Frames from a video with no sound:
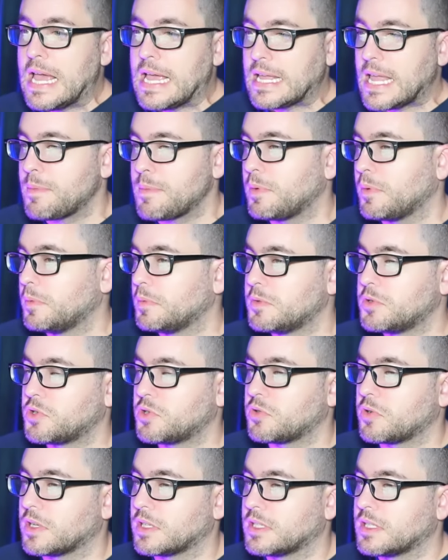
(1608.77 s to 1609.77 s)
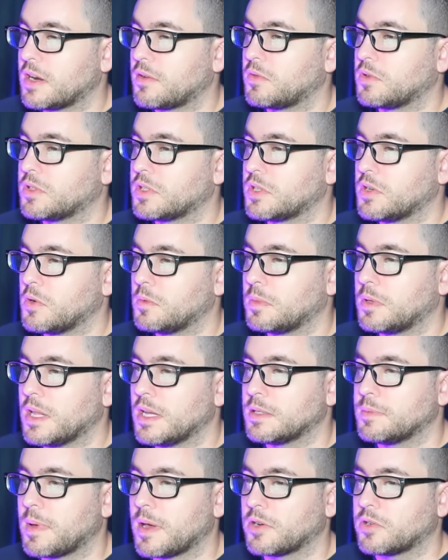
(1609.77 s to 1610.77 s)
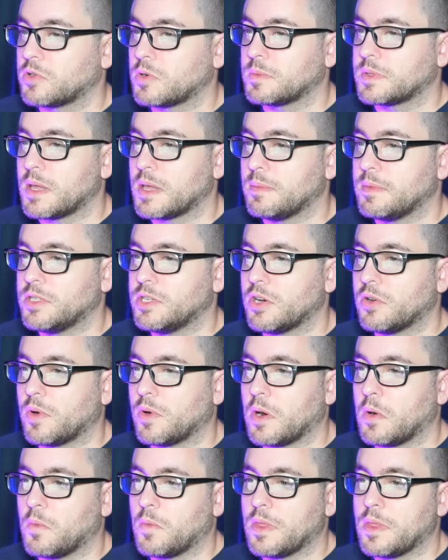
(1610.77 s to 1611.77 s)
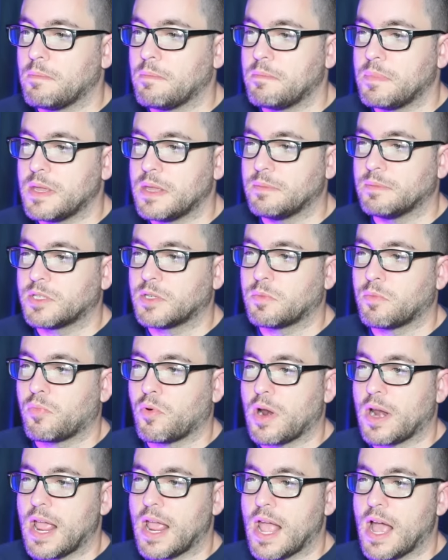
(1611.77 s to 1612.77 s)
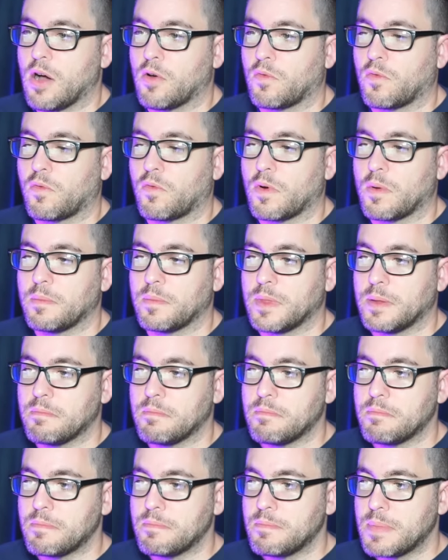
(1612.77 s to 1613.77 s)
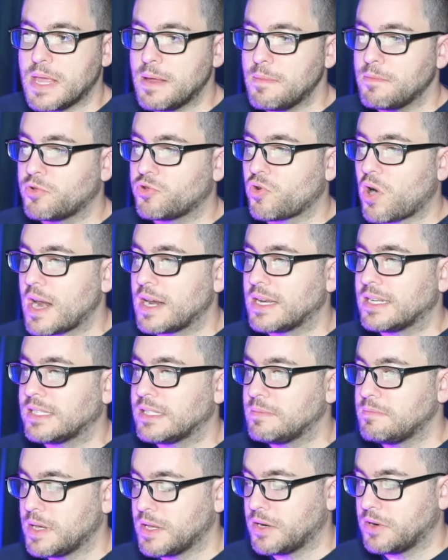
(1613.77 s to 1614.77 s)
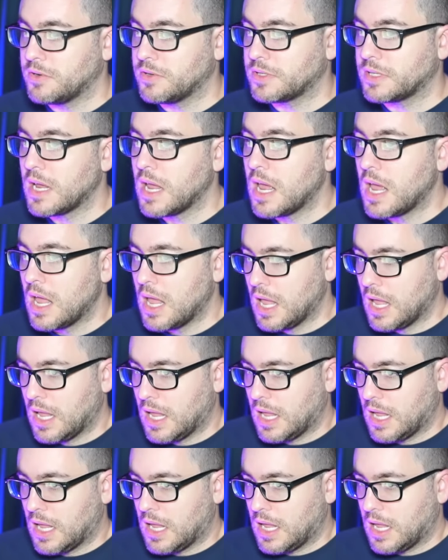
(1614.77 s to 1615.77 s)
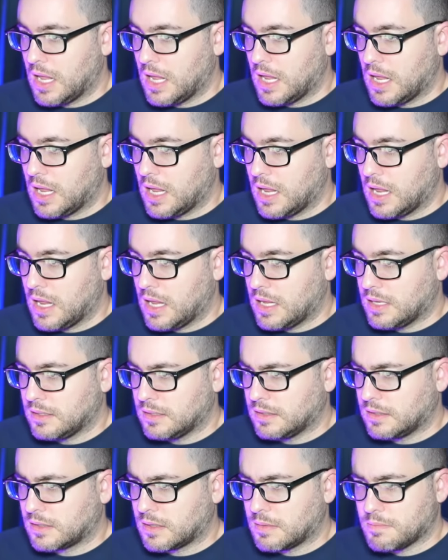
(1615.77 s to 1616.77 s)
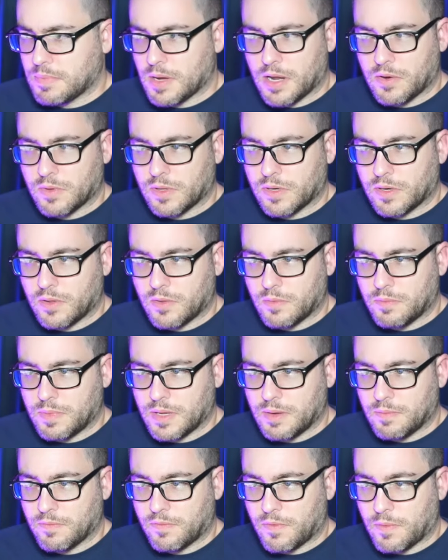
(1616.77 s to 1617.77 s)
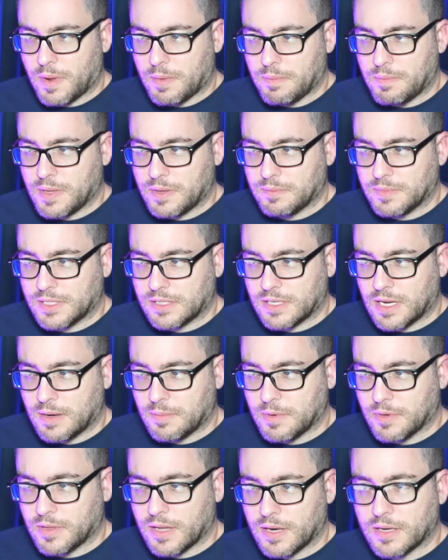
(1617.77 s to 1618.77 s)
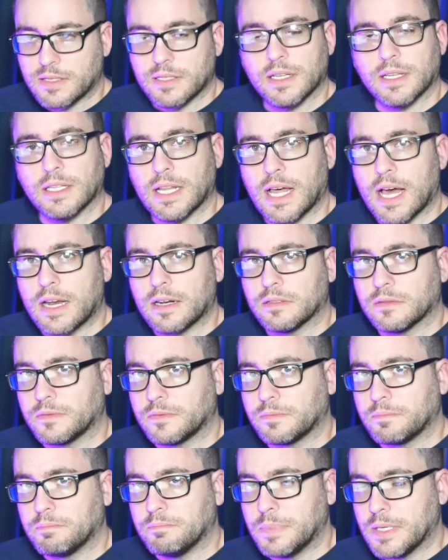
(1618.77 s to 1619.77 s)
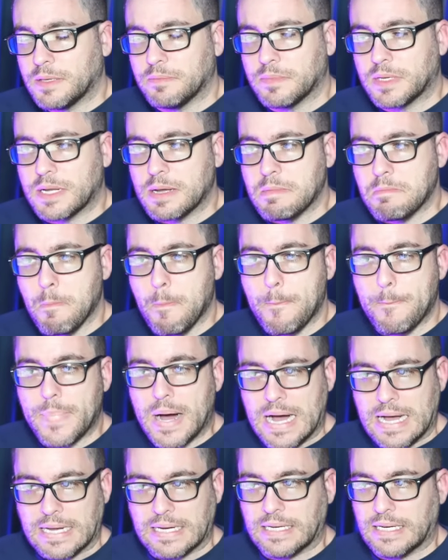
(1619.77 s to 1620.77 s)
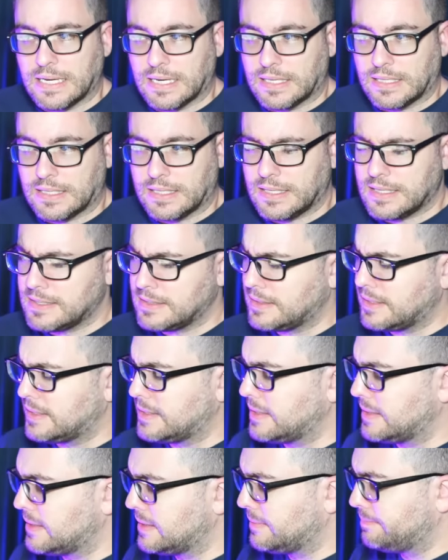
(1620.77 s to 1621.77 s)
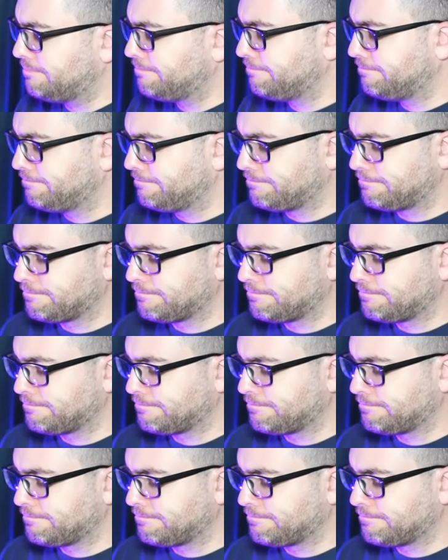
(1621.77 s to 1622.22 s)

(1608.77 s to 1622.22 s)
capable of destroying several Sinope class battleships can be generated when the beam spread out from the beam trident's emitters is combined with another beam for my beam saber. That's a lot of beam combining. Didn't um,